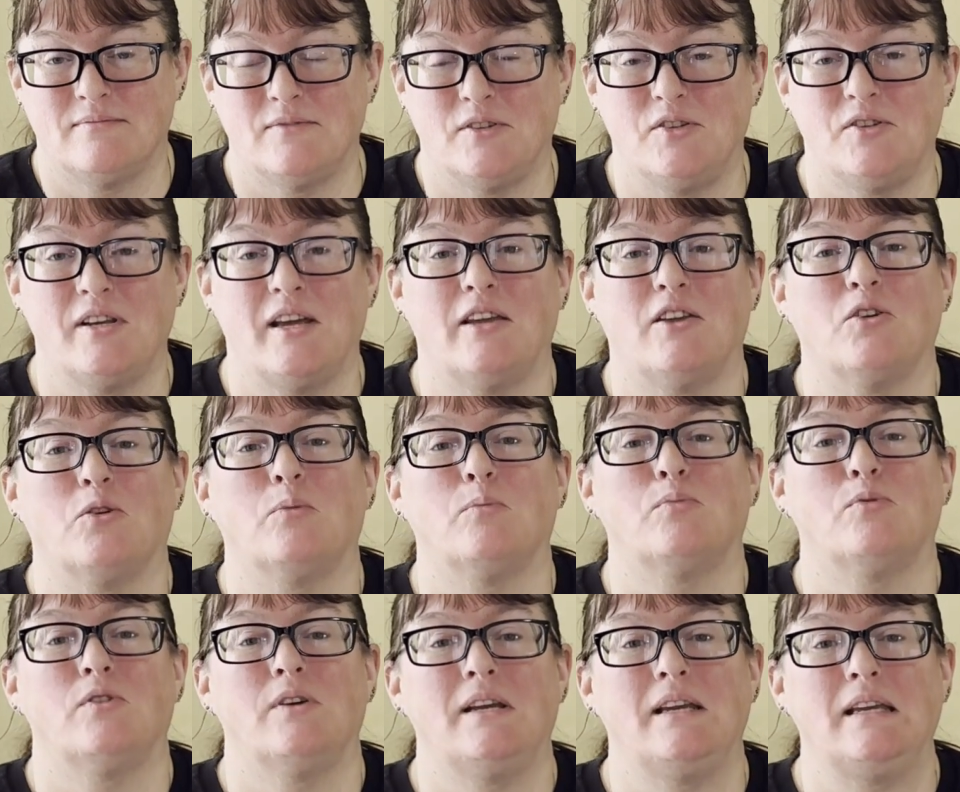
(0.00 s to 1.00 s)
You take your
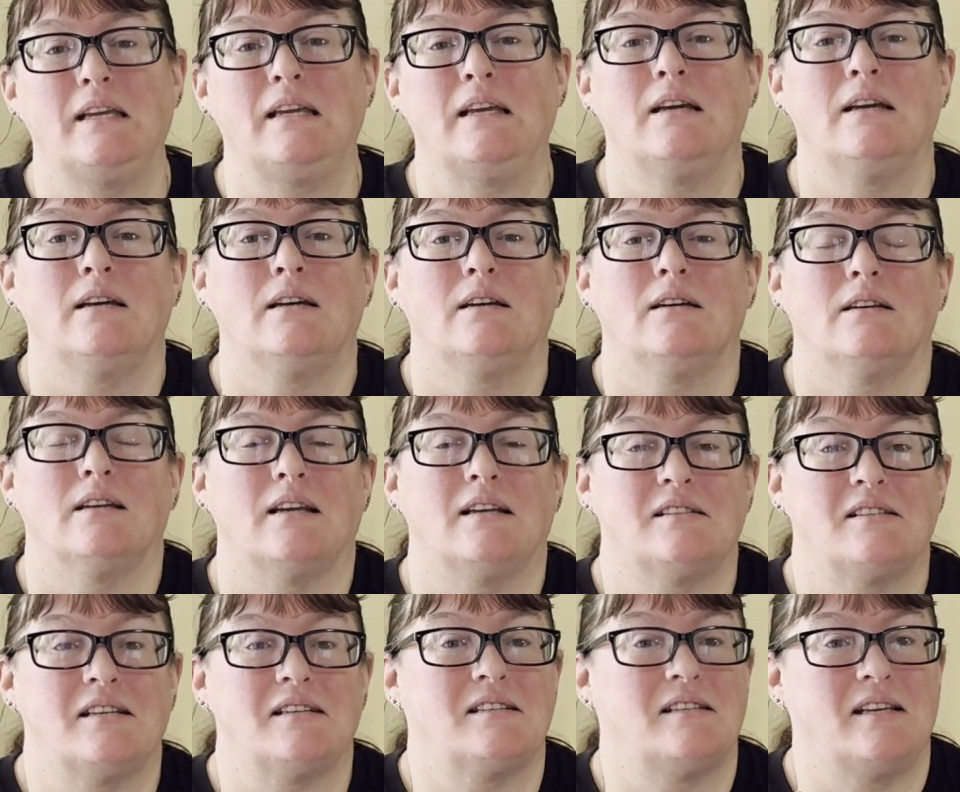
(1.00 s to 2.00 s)

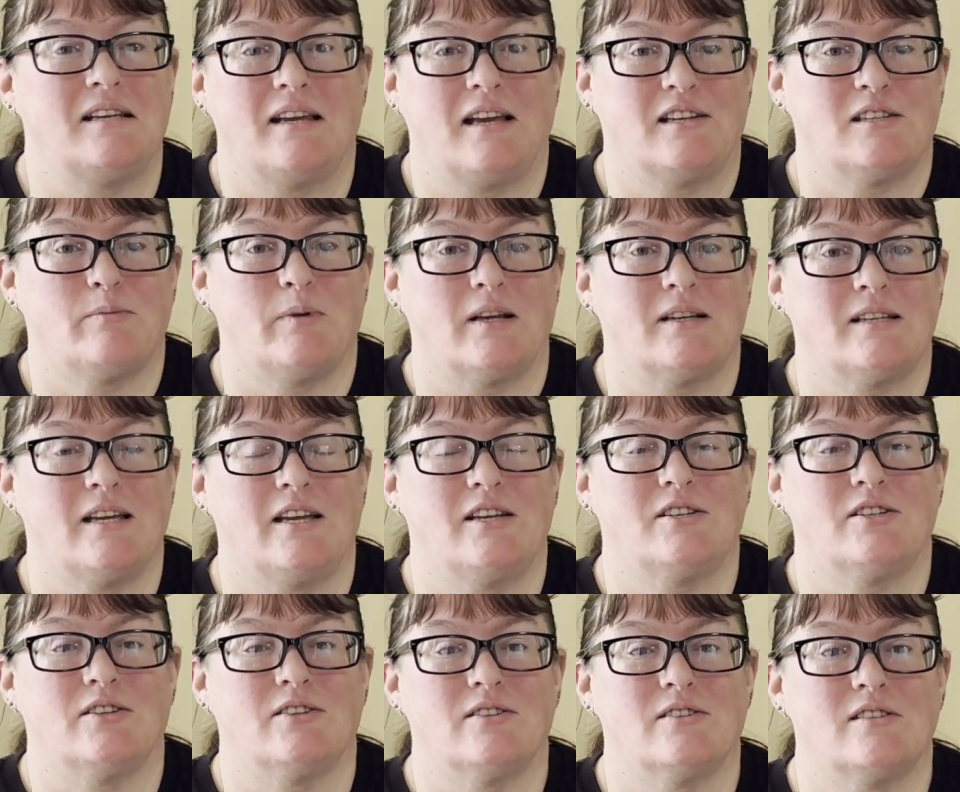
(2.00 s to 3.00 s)
pre-existing
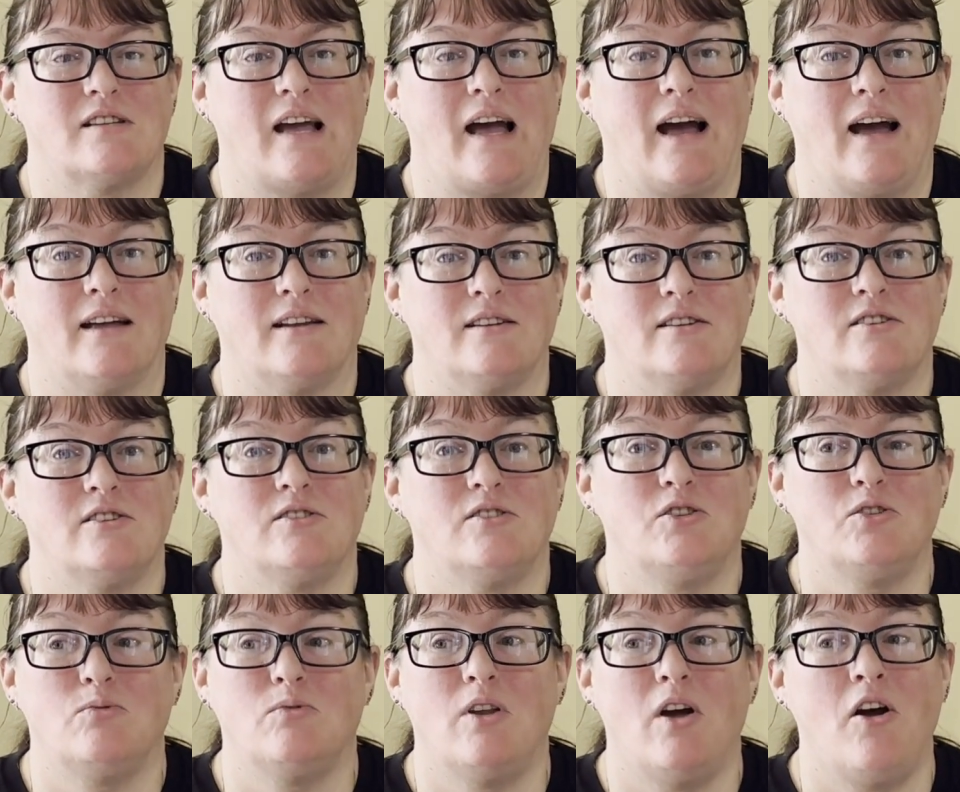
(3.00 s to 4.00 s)
expectations and
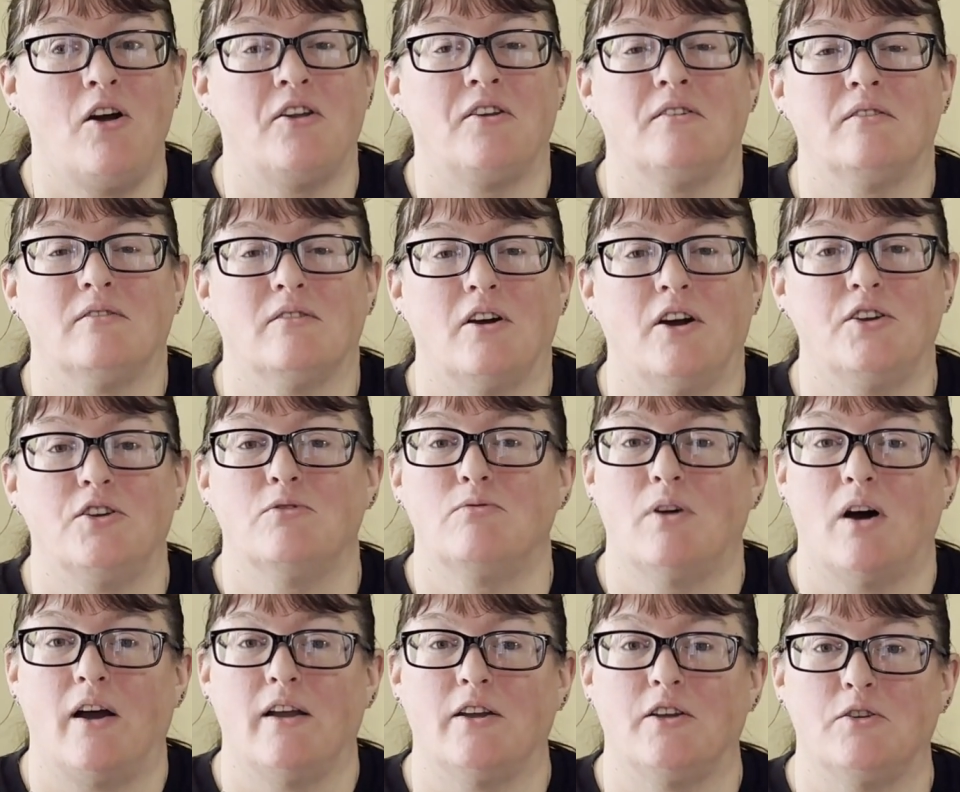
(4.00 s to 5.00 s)
you learn. Are you
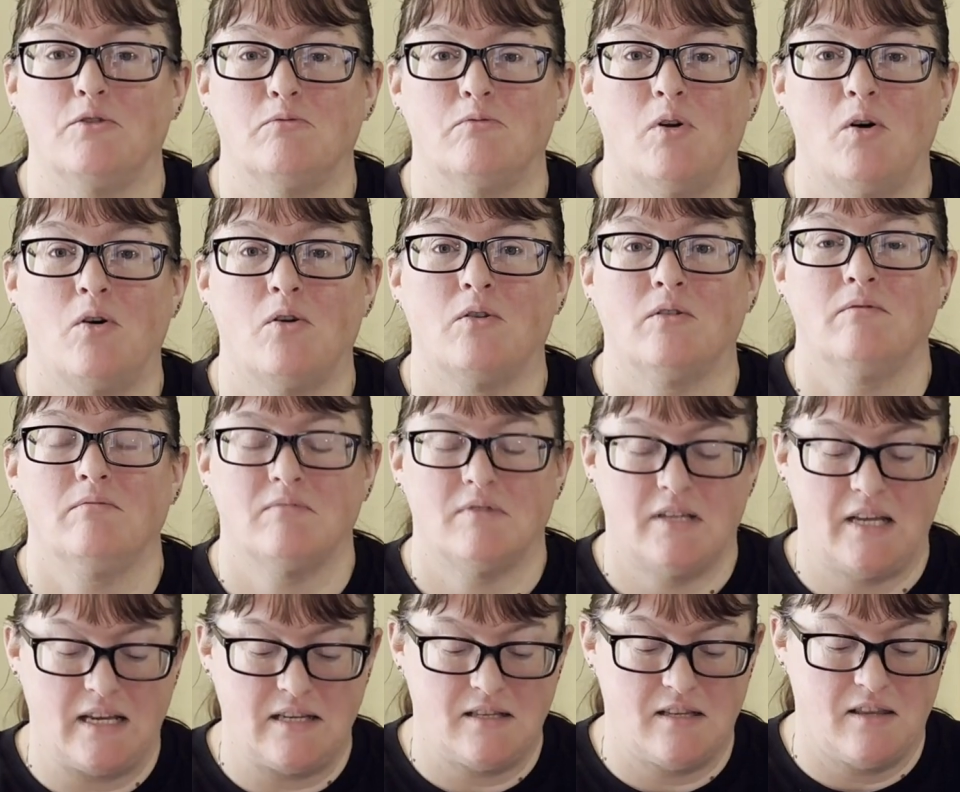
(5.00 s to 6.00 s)
right? Are you wrong?
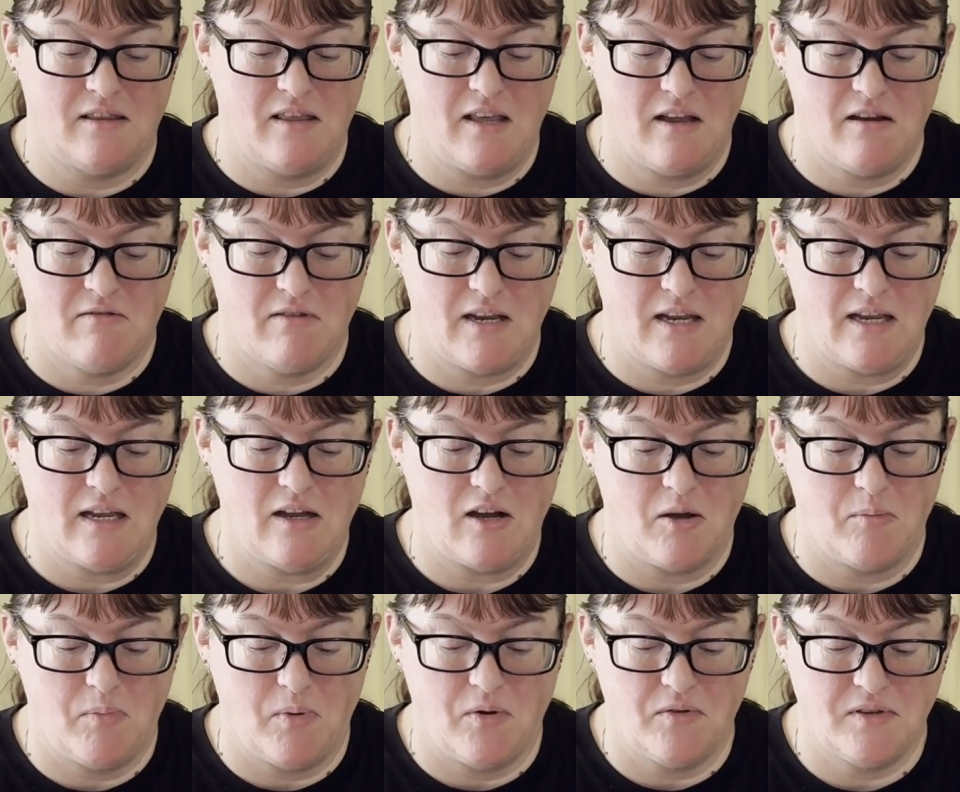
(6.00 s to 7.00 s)
Test the theory,
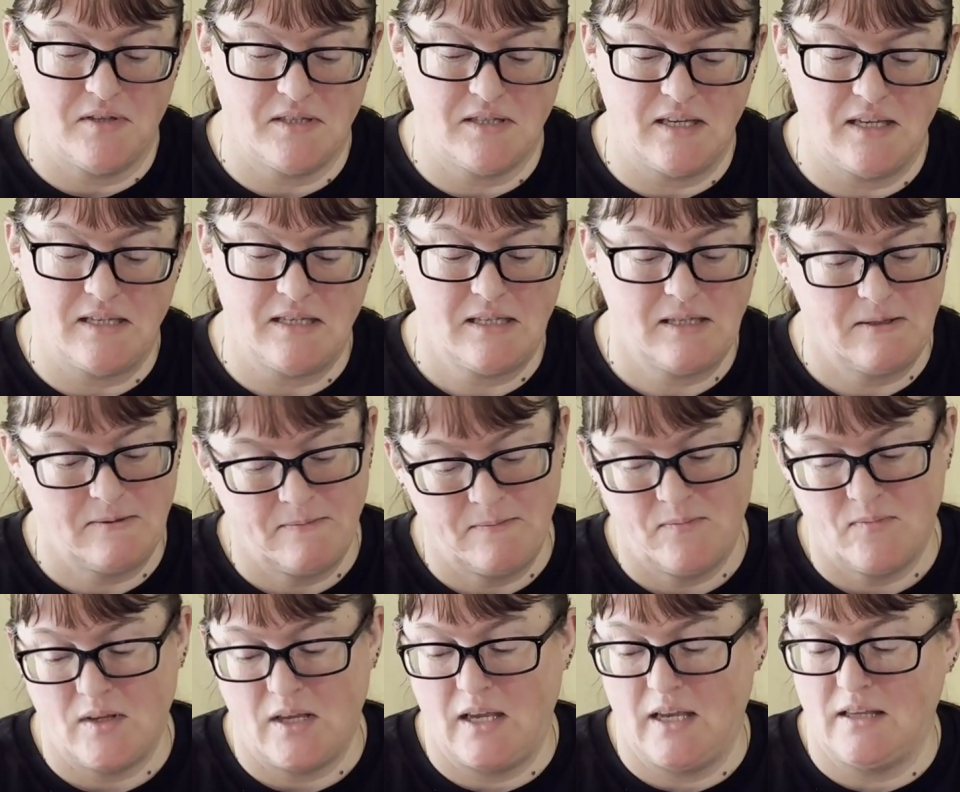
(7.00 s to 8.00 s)
hypothesis,
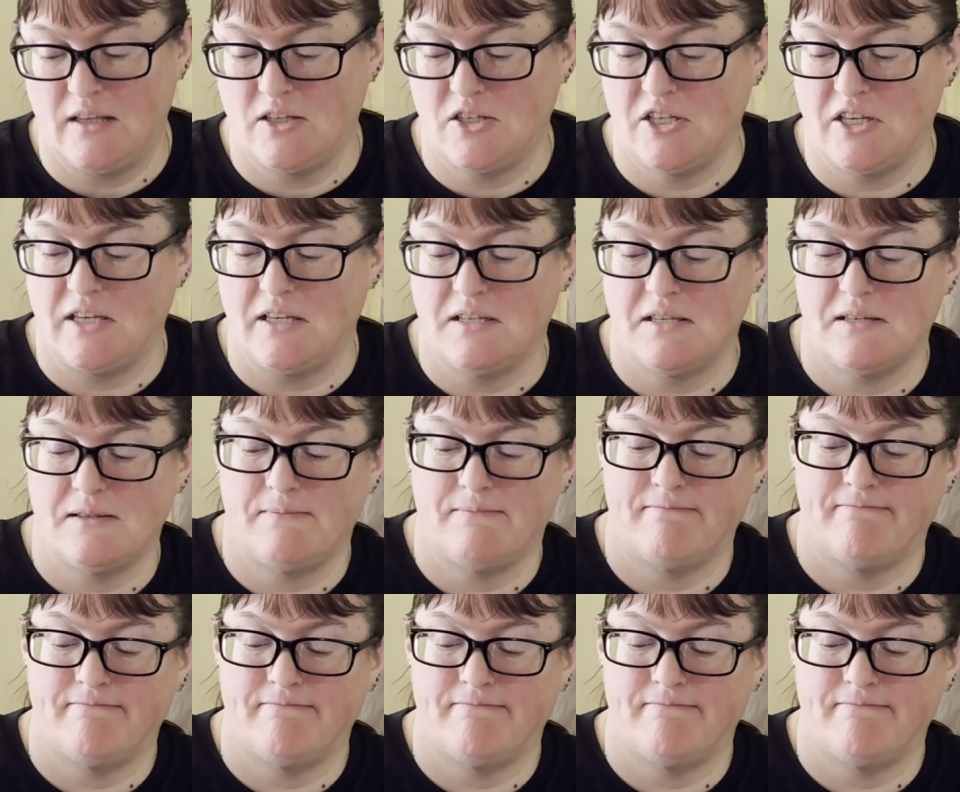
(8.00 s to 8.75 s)
eat the cheese.